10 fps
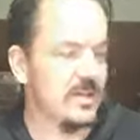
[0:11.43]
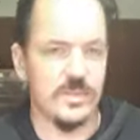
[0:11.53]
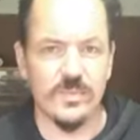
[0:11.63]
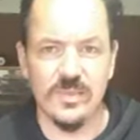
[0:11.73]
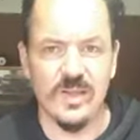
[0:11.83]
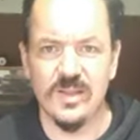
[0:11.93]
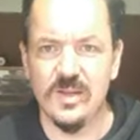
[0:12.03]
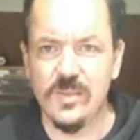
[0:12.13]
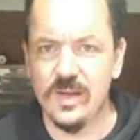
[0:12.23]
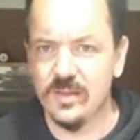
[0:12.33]
as the
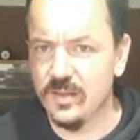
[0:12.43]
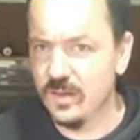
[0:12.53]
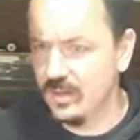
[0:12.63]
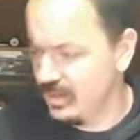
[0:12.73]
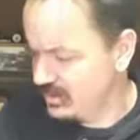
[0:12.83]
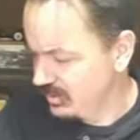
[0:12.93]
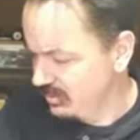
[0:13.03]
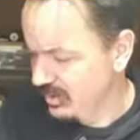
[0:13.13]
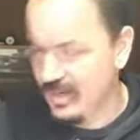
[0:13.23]
amount that I need to.